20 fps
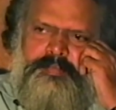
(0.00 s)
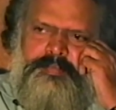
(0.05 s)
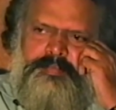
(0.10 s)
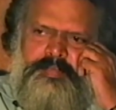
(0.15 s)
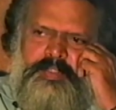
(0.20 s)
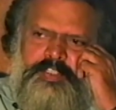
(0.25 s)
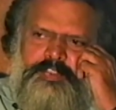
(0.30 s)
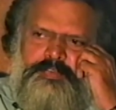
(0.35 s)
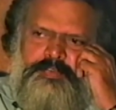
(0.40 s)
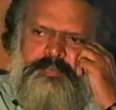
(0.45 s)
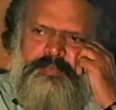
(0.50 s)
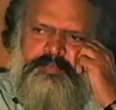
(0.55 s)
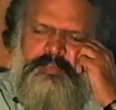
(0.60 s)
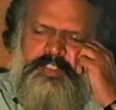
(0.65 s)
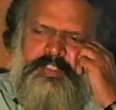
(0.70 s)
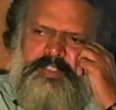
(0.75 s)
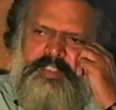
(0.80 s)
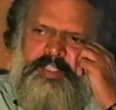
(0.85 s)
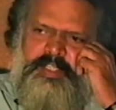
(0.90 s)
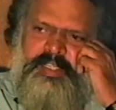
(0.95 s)
First one
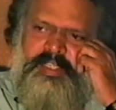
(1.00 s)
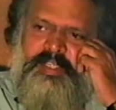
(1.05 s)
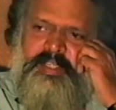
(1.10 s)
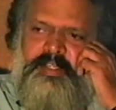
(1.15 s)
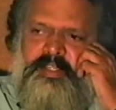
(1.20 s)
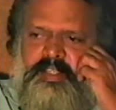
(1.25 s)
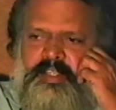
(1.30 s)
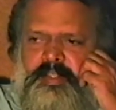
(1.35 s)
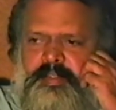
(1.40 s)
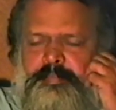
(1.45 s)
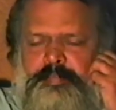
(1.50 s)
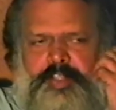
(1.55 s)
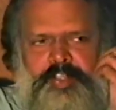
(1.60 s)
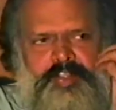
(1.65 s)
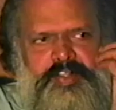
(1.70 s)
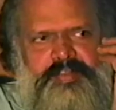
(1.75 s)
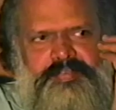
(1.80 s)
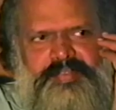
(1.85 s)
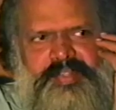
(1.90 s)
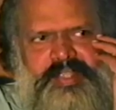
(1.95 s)
was again a
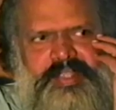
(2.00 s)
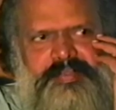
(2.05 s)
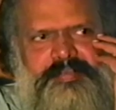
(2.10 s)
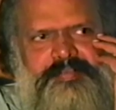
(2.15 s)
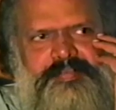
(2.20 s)
biography.